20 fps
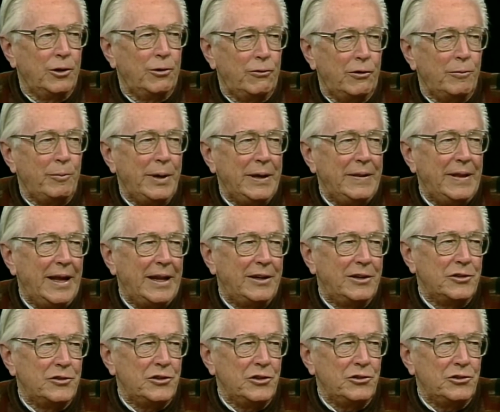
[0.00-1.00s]
children made
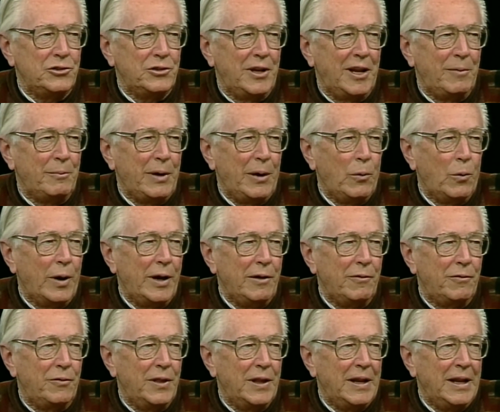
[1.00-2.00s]
that decision, and my
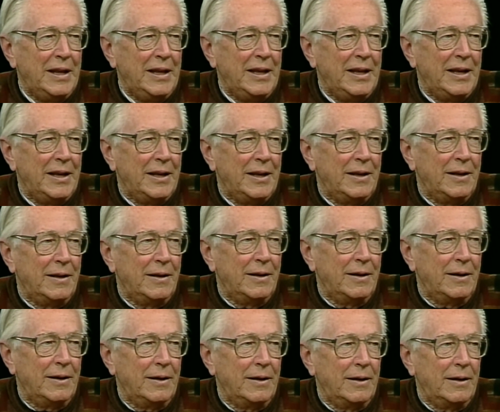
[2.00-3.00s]
wife. And you
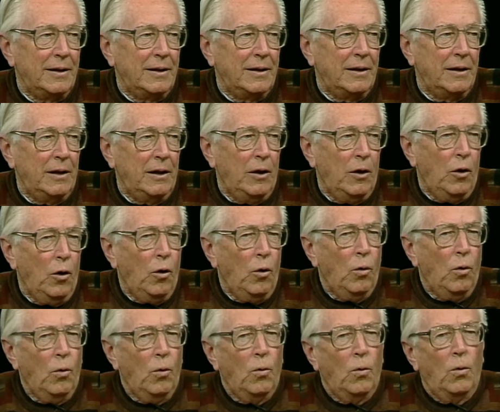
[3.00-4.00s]
confirmed it, though.
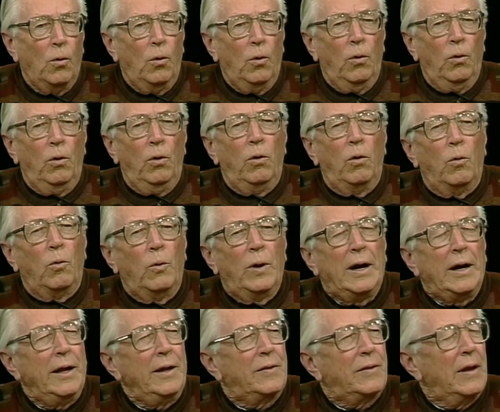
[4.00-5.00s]
Or
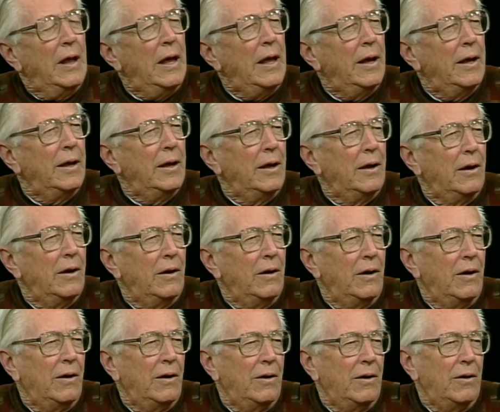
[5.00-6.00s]
they could have done it for
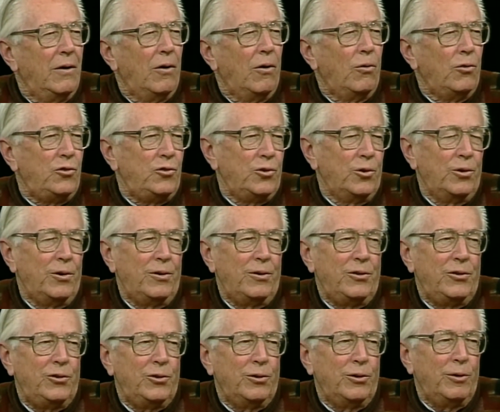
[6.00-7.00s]
economic reasons. I guess.
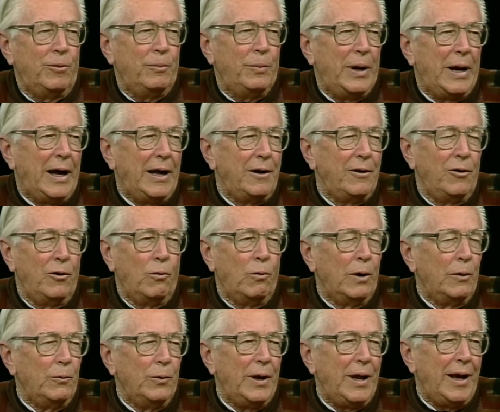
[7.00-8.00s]
Sure. But I don't know
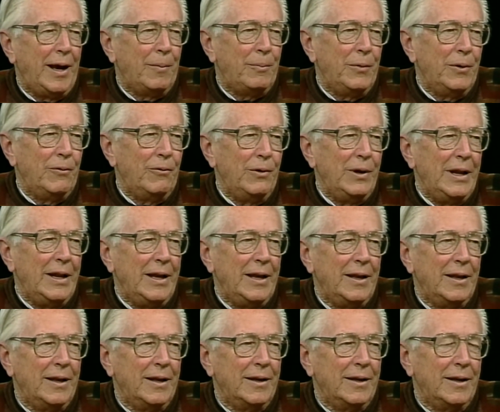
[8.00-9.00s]
what would happen,
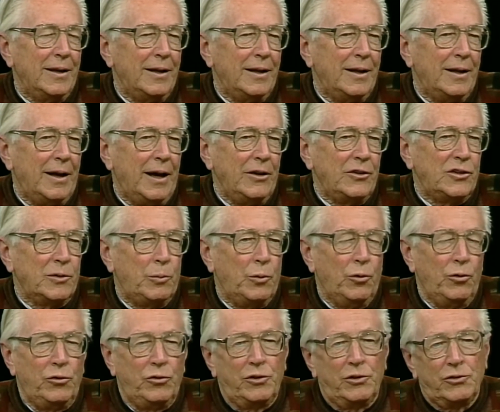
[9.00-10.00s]
really. I
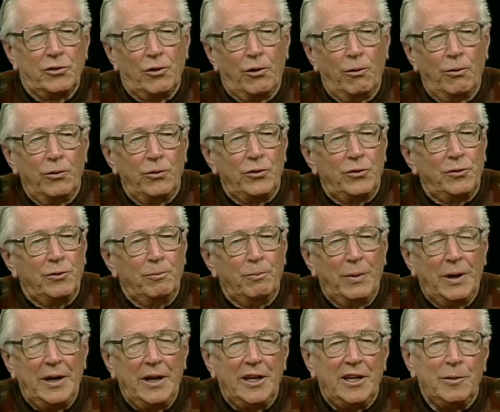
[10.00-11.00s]
suppose there's always
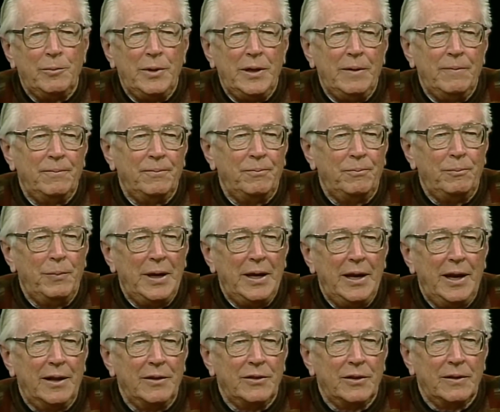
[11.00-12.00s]
money to be
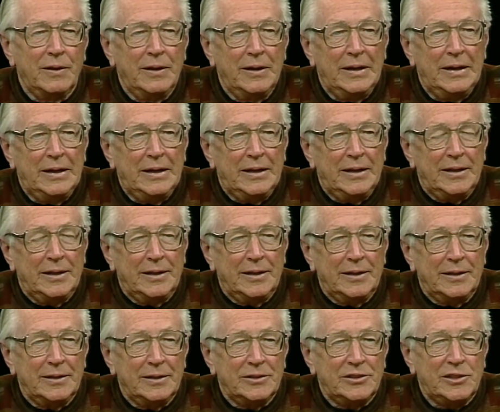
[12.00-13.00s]
made on
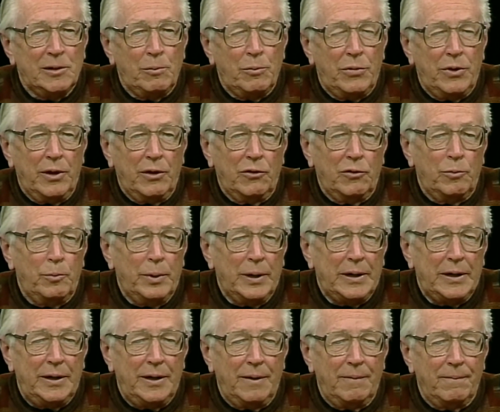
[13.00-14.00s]
some things,
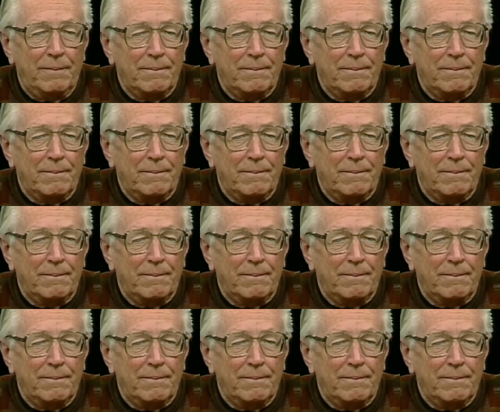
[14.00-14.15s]
but